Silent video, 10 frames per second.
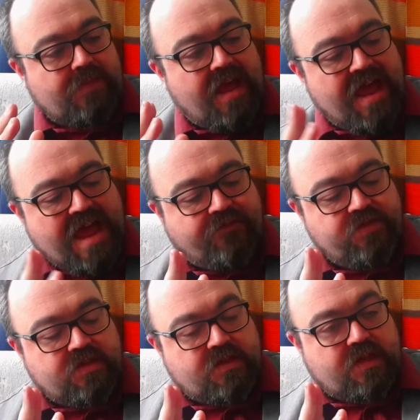I
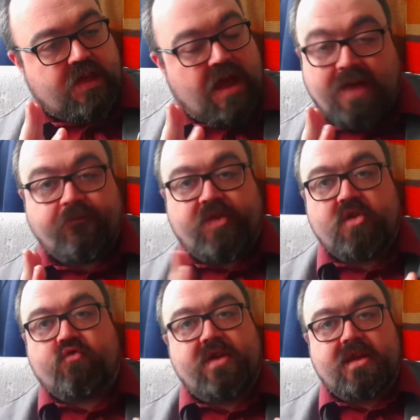haven't
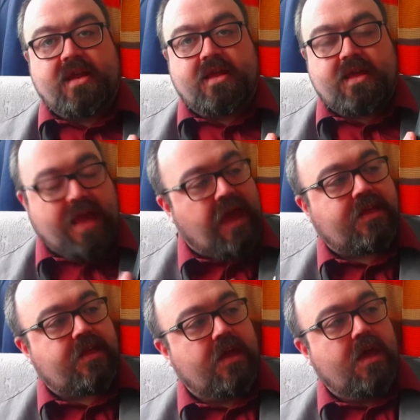finished reading it
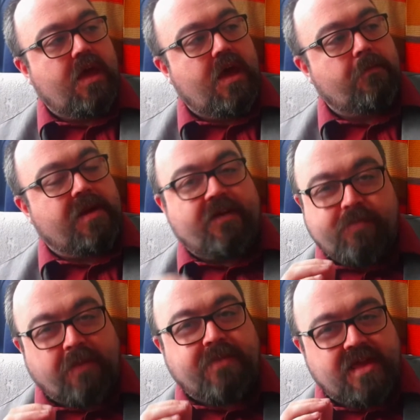yet,
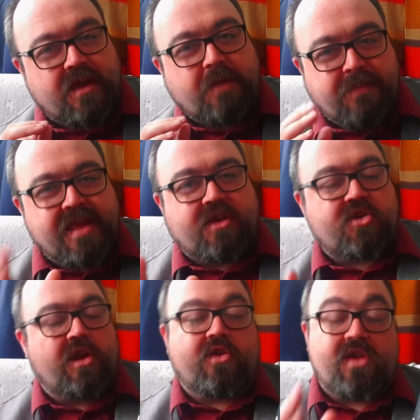but I've made a
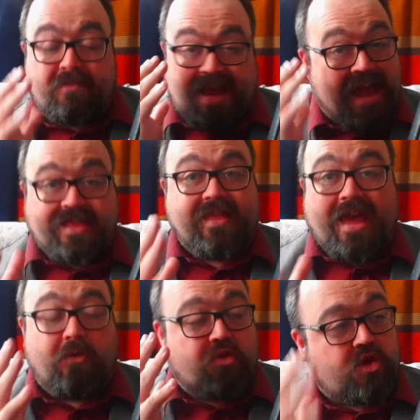solid start. But I had to
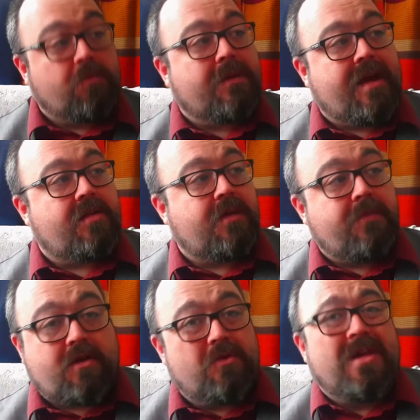tell someone about it
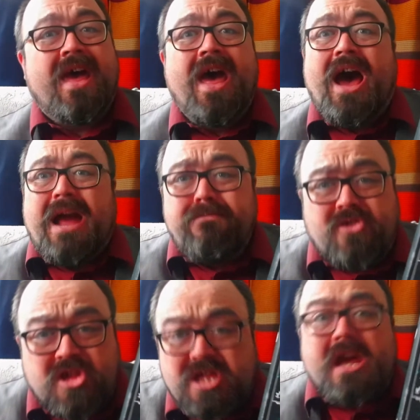because I'm
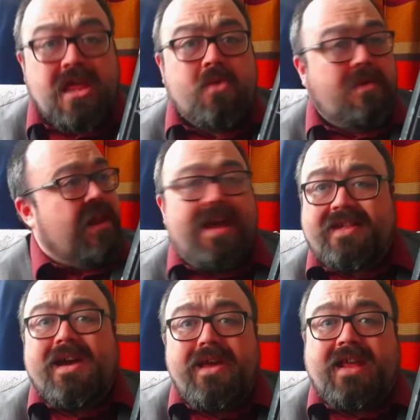genuinely
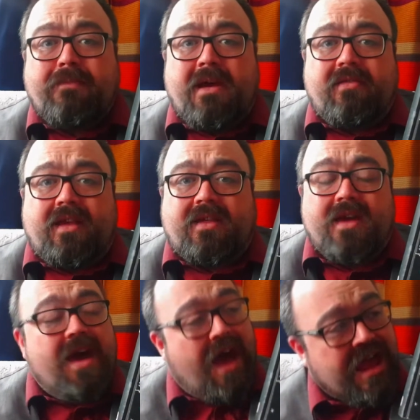excited about this.
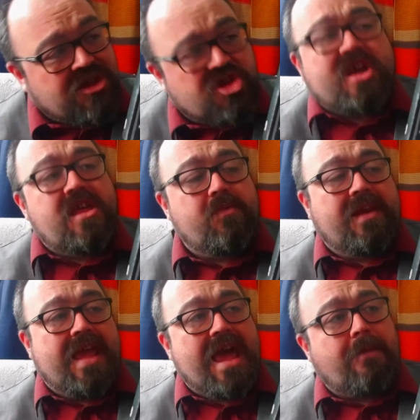I
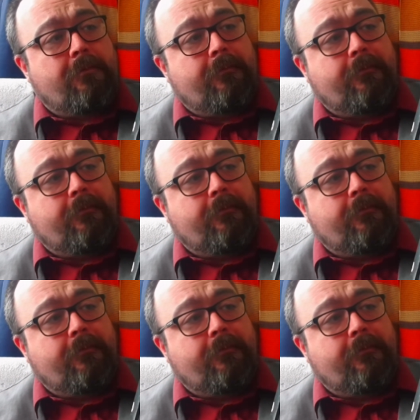genuinely am.